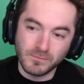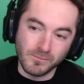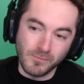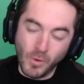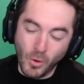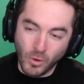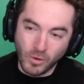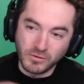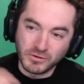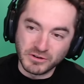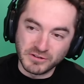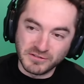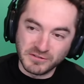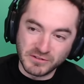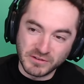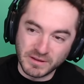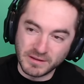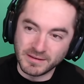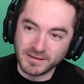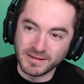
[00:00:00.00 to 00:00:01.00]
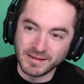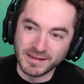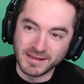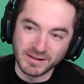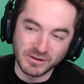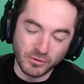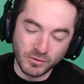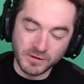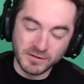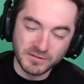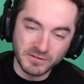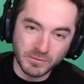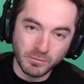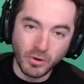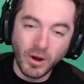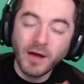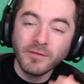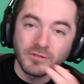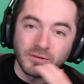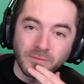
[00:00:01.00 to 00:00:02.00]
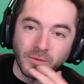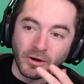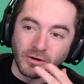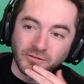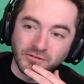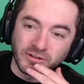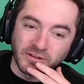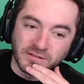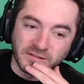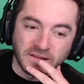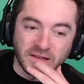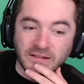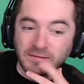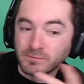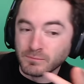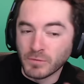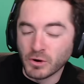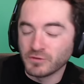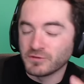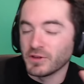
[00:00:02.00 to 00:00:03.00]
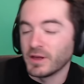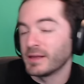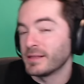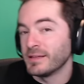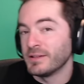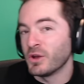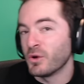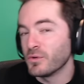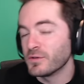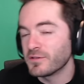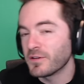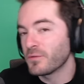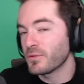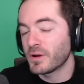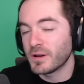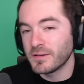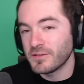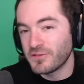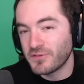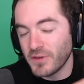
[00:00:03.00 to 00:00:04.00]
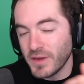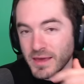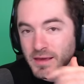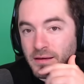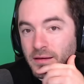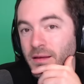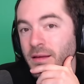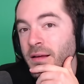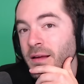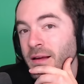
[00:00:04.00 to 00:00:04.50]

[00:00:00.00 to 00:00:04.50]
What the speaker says: or just increase the profit margins, and most likely no one's ever gonna see